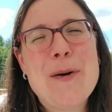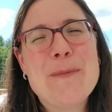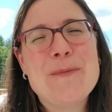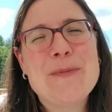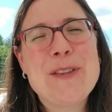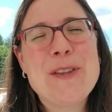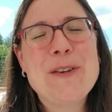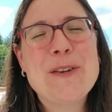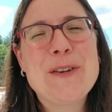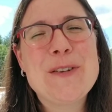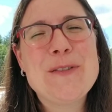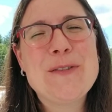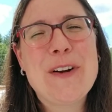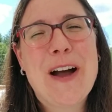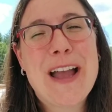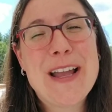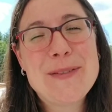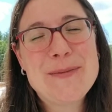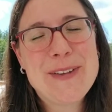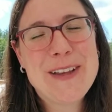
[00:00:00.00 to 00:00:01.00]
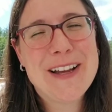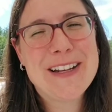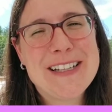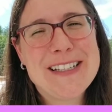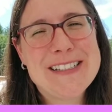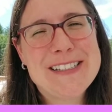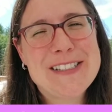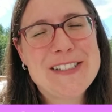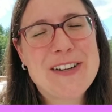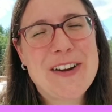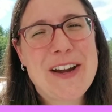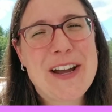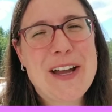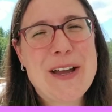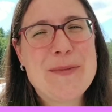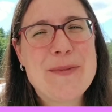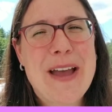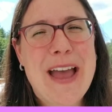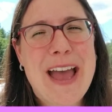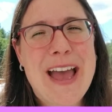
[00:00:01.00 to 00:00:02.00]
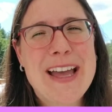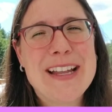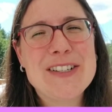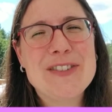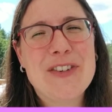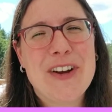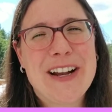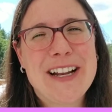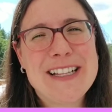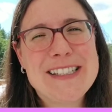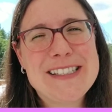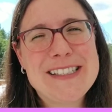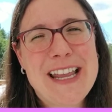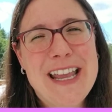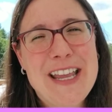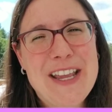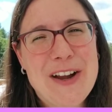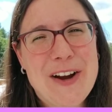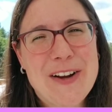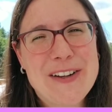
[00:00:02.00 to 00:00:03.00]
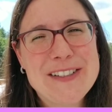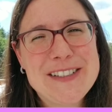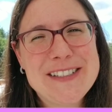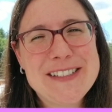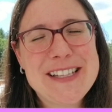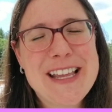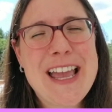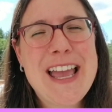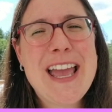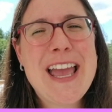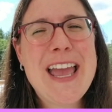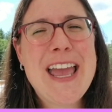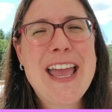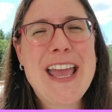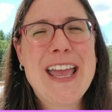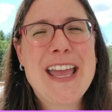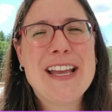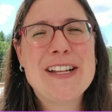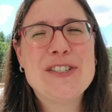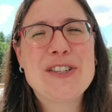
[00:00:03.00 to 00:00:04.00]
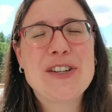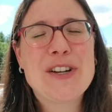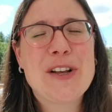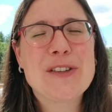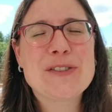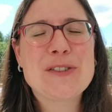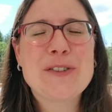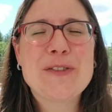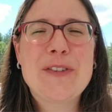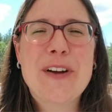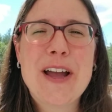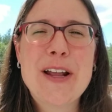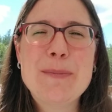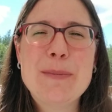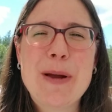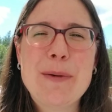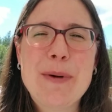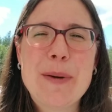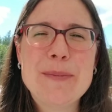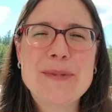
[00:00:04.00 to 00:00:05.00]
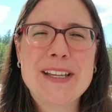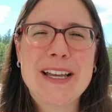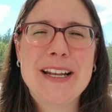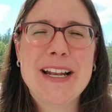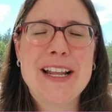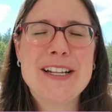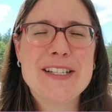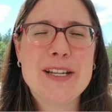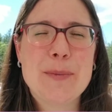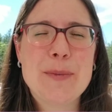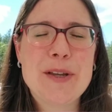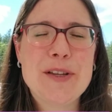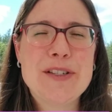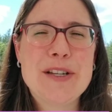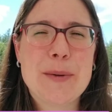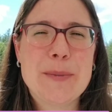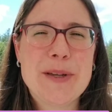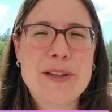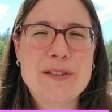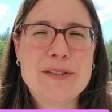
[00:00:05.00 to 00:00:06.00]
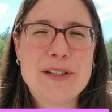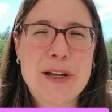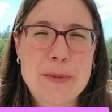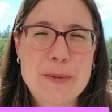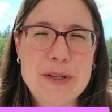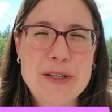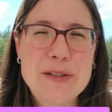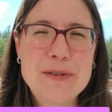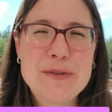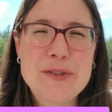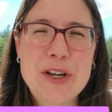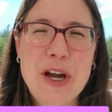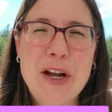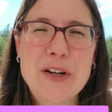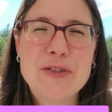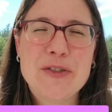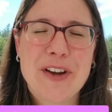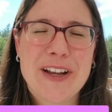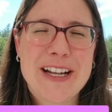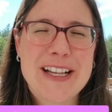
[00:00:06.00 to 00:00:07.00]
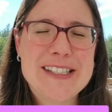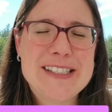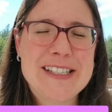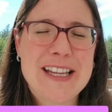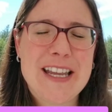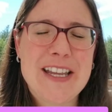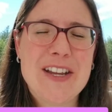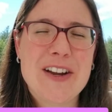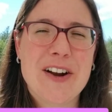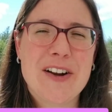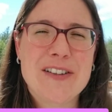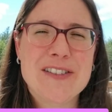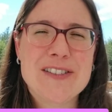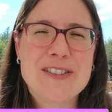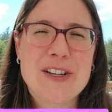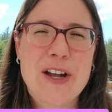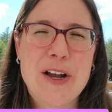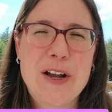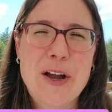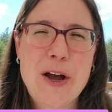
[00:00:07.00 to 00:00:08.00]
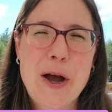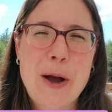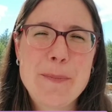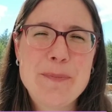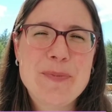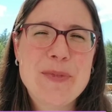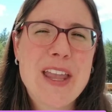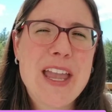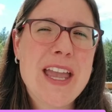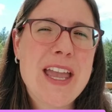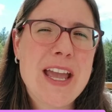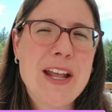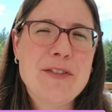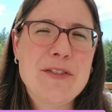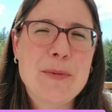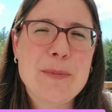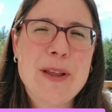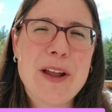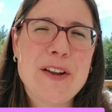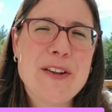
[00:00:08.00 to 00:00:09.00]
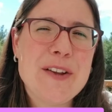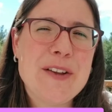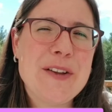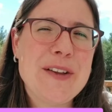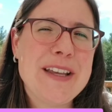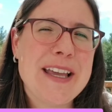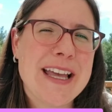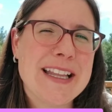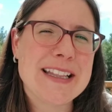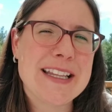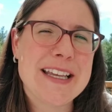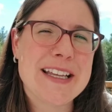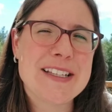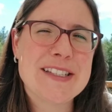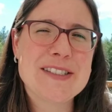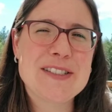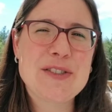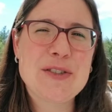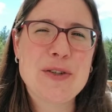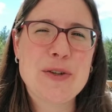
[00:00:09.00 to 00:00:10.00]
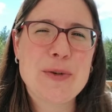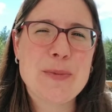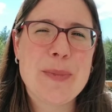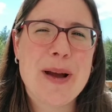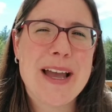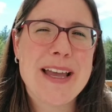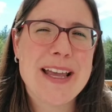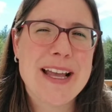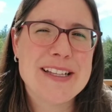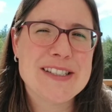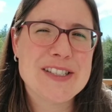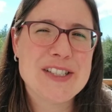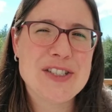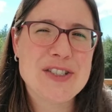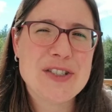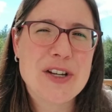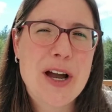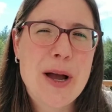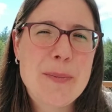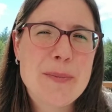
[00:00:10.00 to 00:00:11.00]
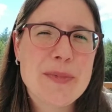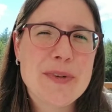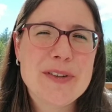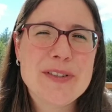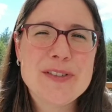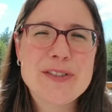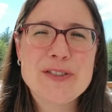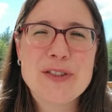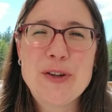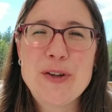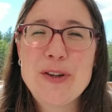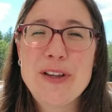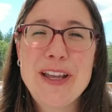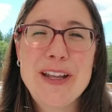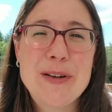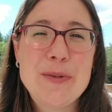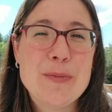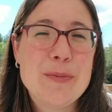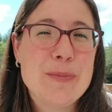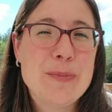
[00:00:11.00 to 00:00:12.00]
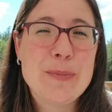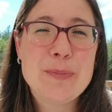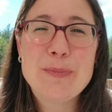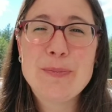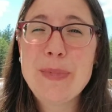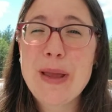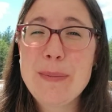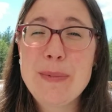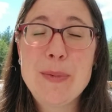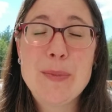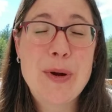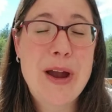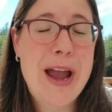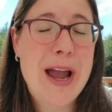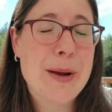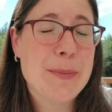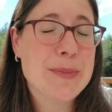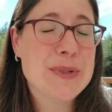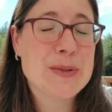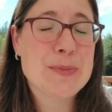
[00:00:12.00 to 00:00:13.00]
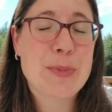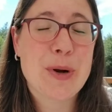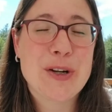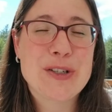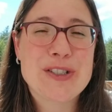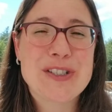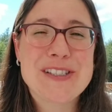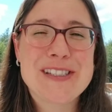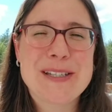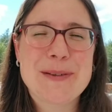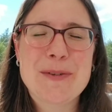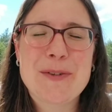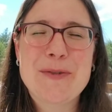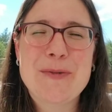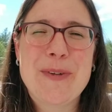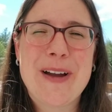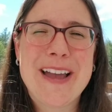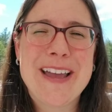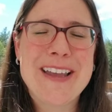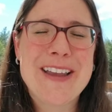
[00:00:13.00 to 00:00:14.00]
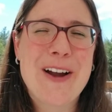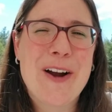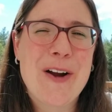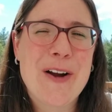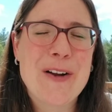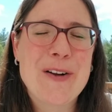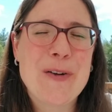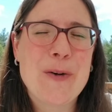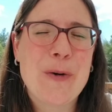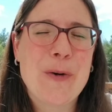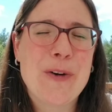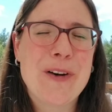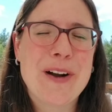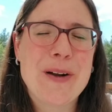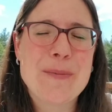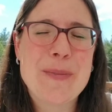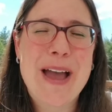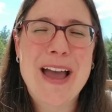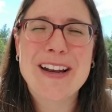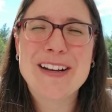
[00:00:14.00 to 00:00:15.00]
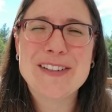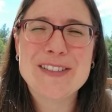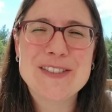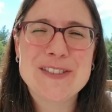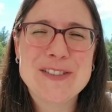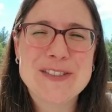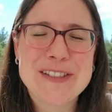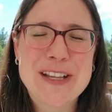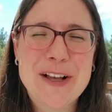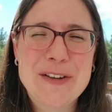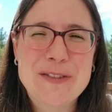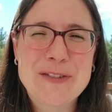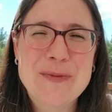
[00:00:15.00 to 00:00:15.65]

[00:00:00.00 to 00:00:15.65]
You can find me on Instagram at Granite State Yarns, and you can also find my website at www.granitestateyarns.com, and from there you can get links to my Etsy shop so you can maybe perhaps purchase some of my yarn or patterns yourself.